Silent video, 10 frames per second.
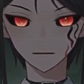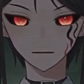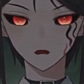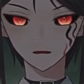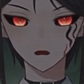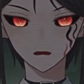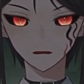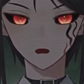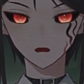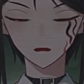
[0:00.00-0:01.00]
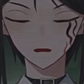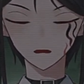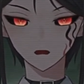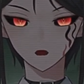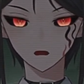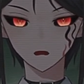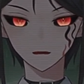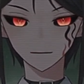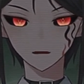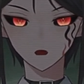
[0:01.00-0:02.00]
But no luck. All I
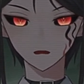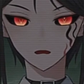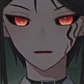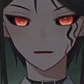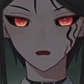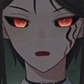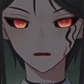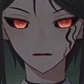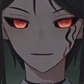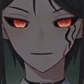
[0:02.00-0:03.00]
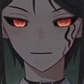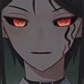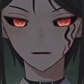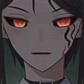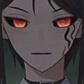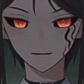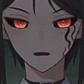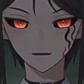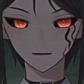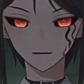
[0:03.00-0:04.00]
could find on the back was a single
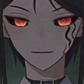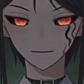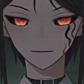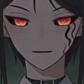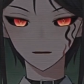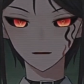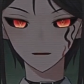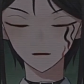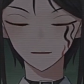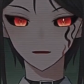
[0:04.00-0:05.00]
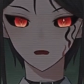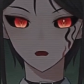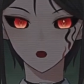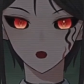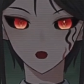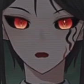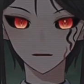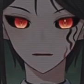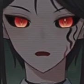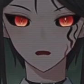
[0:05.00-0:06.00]
sentence. Take
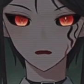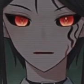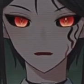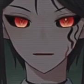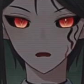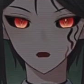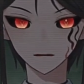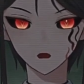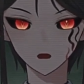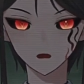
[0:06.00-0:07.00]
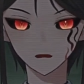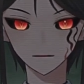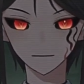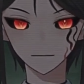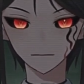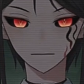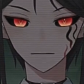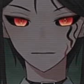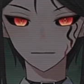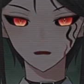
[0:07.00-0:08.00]
one pill before bed.
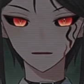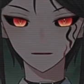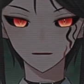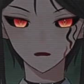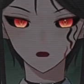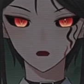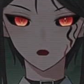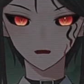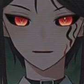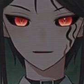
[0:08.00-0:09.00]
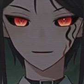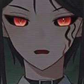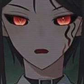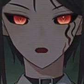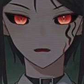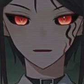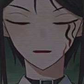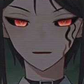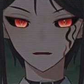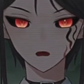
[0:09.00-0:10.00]
There was no way to tell what
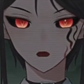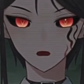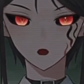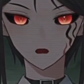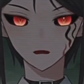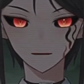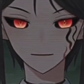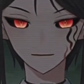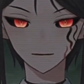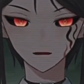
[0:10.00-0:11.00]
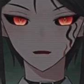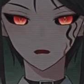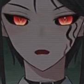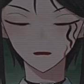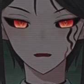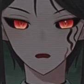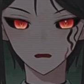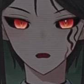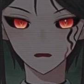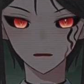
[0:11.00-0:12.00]
this drug was, and I
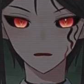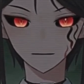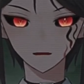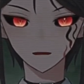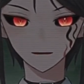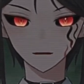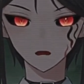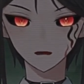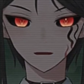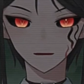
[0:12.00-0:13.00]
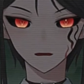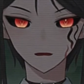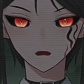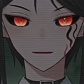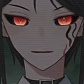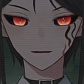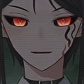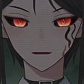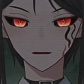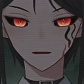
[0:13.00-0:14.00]
groaned in frustration and
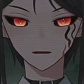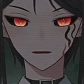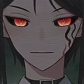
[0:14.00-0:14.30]
fatigue.